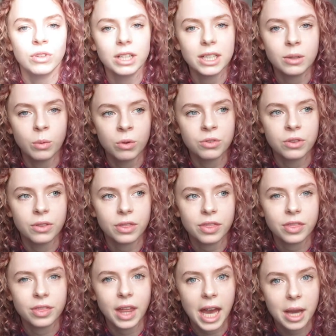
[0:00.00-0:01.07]
really wasn't
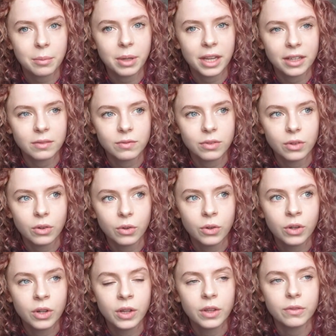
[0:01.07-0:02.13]
that painful
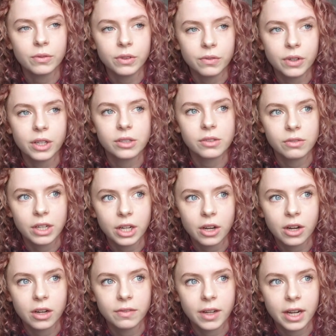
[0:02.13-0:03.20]
for the first three and a
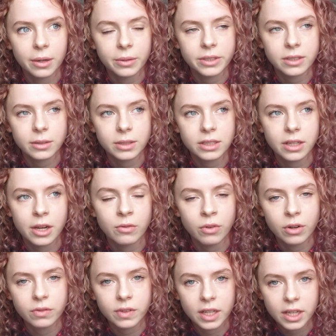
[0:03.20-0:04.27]
half hours, I would say,
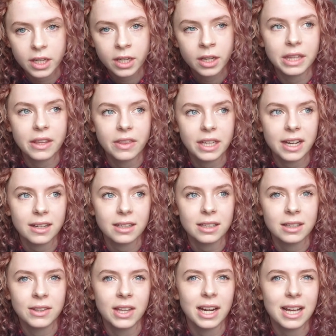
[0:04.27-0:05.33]
roughly. And then the, uh,
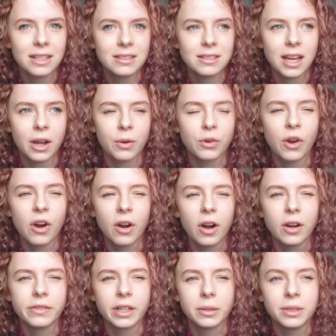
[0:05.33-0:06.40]
the last hour and a
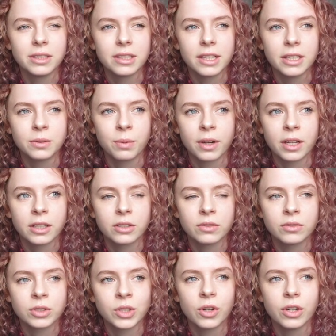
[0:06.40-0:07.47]
half, I would say, is when I
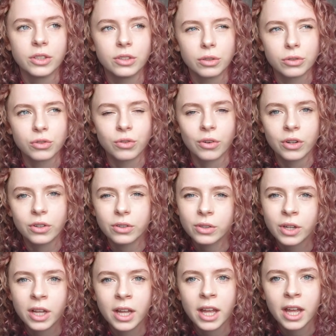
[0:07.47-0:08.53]
started to struggle.